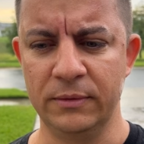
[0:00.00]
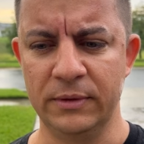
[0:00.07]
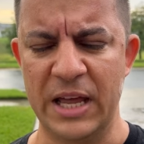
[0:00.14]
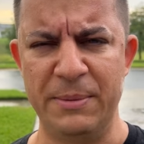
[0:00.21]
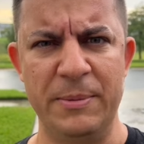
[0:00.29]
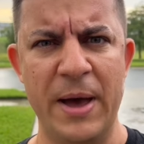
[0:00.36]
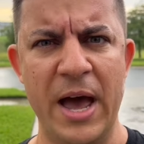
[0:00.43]

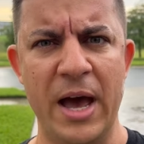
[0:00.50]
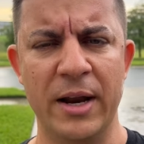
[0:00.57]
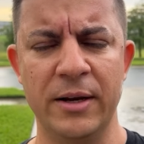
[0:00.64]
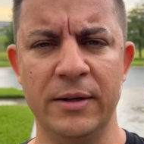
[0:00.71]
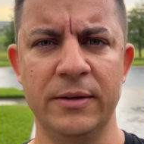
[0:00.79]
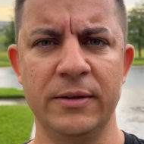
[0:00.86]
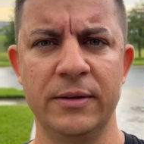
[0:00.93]
That'd be bad.
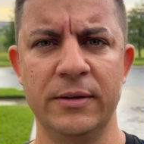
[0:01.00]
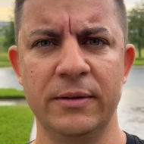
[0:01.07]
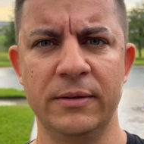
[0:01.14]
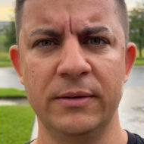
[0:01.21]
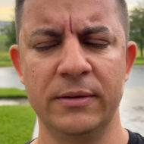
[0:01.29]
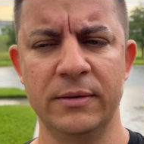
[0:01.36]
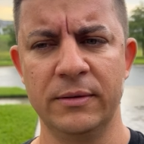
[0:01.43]

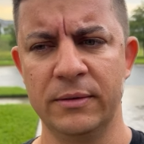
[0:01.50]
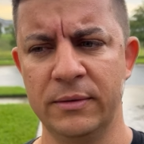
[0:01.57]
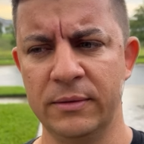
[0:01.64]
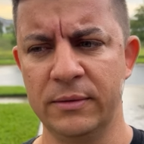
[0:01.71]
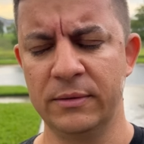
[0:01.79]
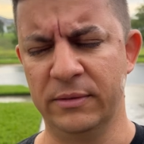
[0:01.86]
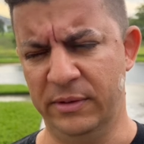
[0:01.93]

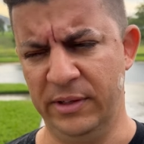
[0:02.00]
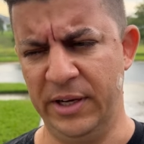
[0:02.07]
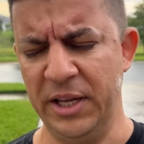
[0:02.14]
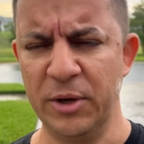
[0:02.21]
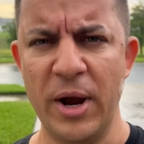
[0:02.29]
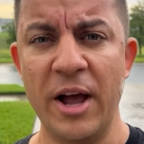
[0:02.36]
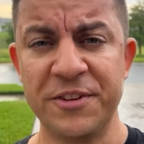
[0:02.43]

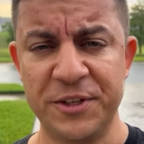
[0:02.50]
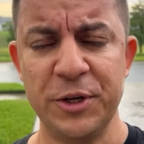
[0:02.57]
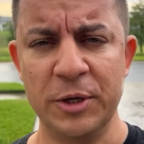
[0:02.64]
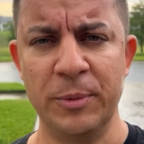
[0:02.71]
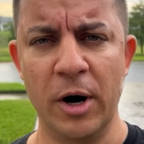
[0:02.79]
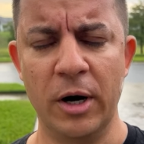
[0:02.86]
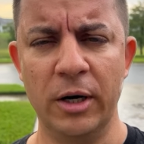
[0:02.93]
Either way, I'll see you
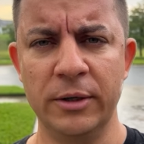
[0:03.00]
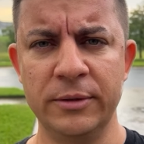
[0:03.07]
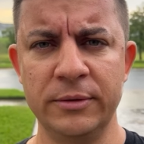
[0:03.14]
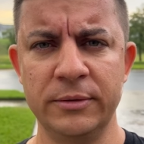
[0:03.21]
tomorrow.